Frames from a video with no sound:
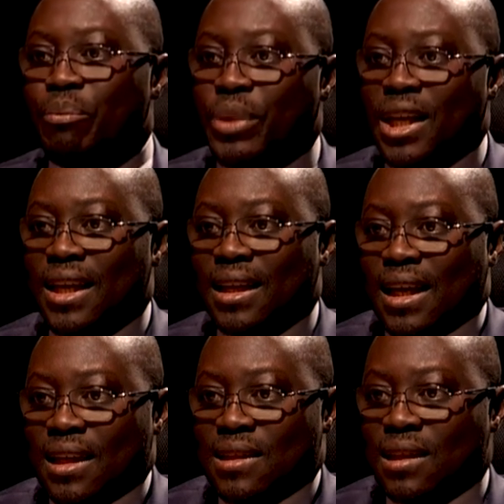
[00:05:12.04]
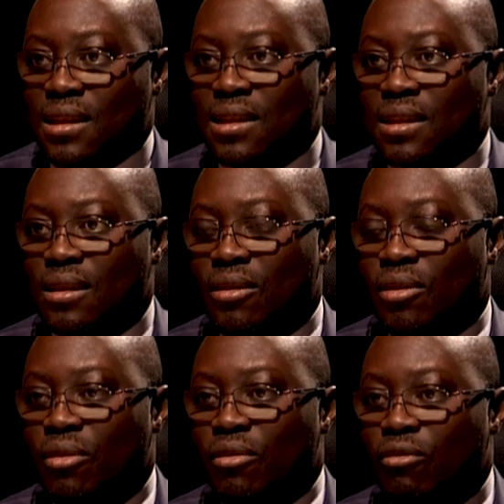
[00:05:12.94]
billion Ghana cedis
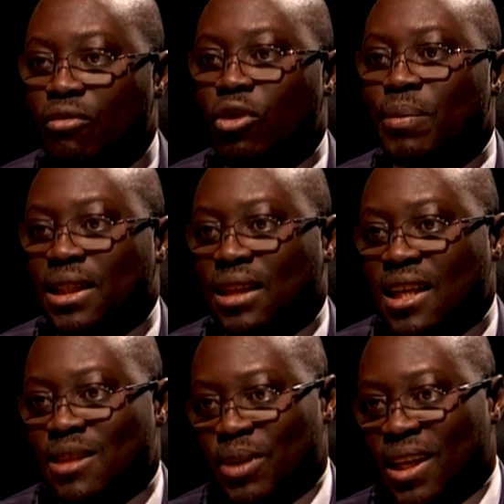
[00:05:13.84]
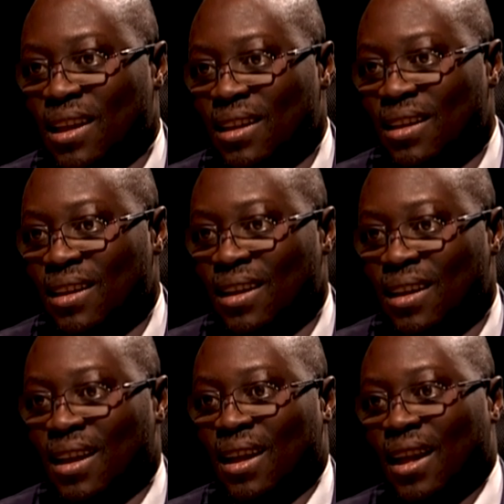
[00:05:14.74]
from the taxpayer,
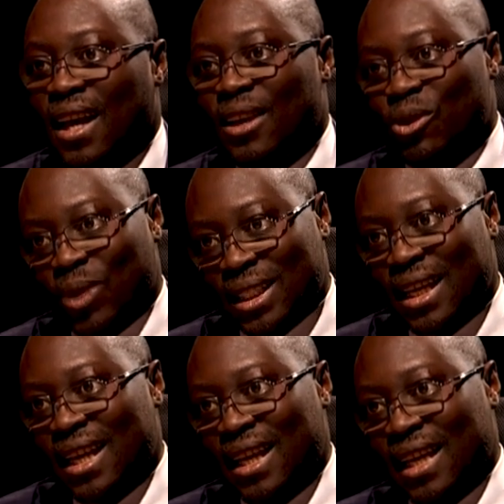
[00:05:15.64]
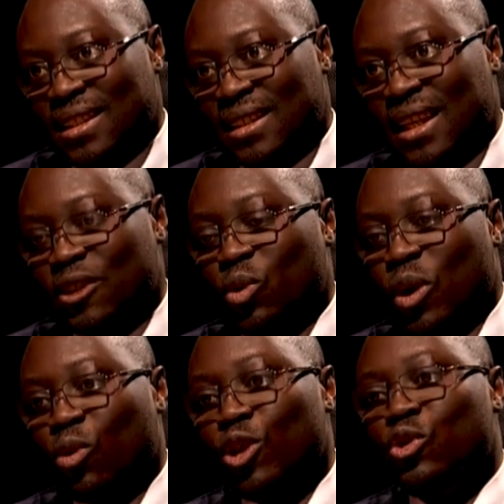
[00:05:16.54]
and you are telling us that you are
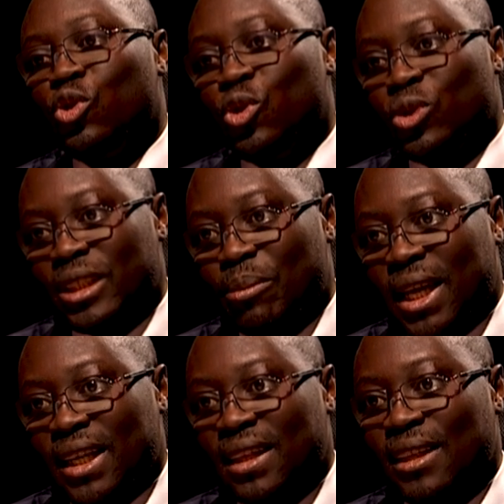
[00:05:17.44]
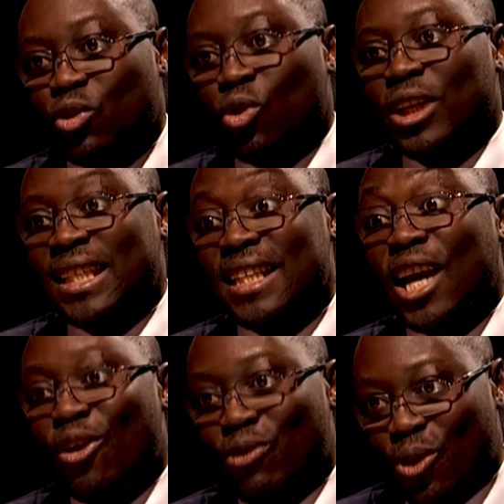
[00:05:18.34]
going to use the money. It's called a year
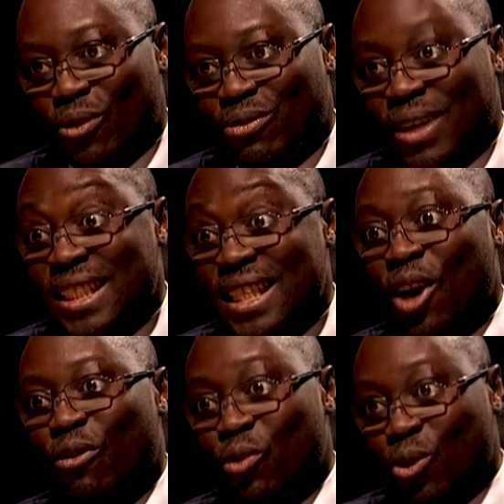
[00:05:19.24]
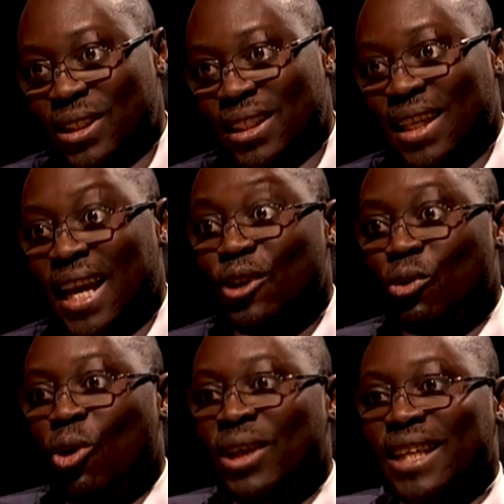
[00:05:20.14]
of growth, a year of roads, and you
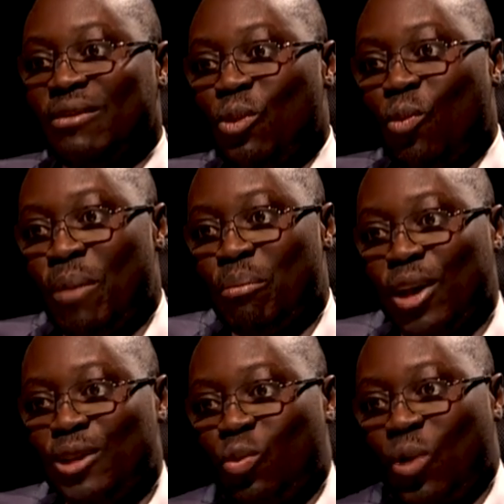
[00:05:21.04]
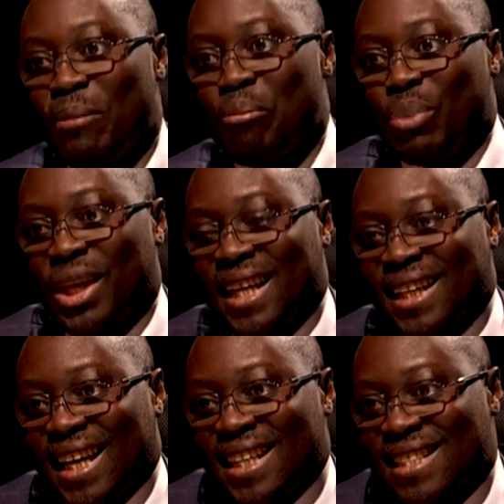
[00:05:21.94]
are only giving 1.1 billion
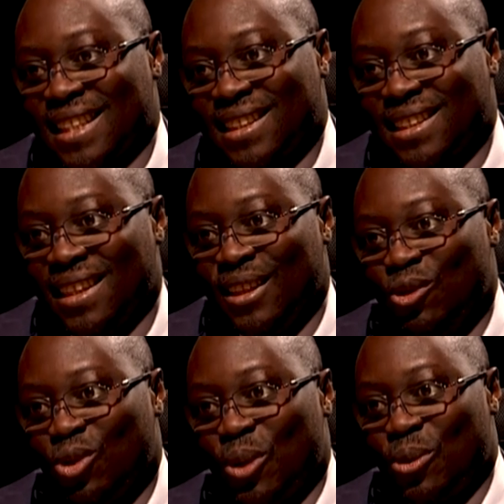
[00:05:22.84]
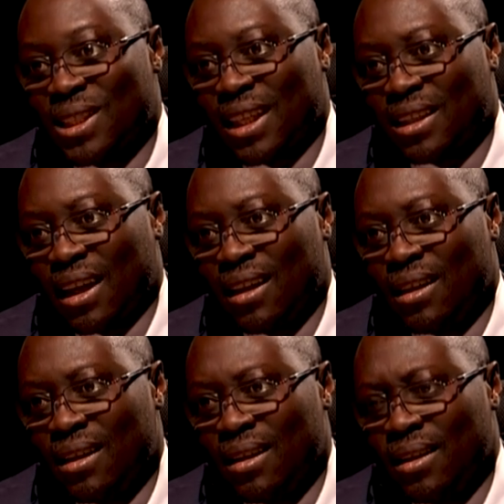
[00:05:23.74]
Ghana cedis to the road sector.
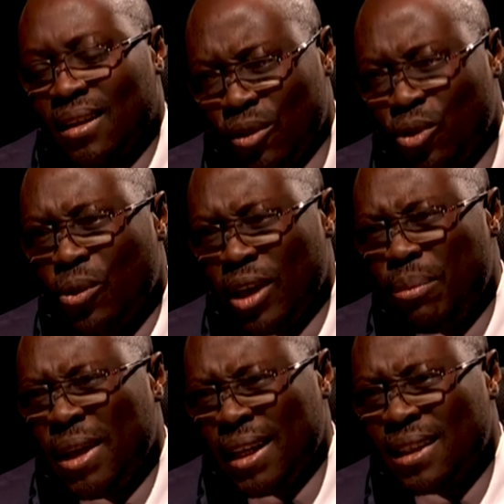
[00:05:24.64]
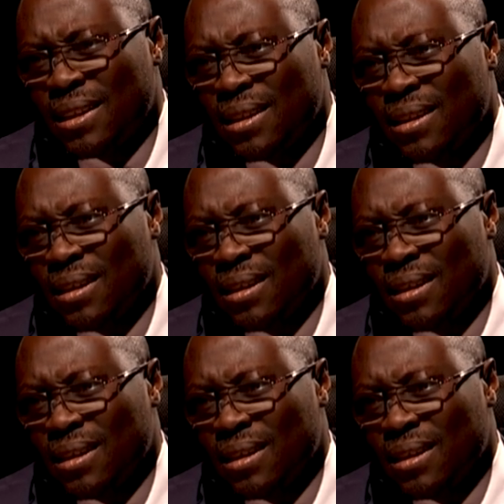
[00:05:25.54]
Do you really mean it?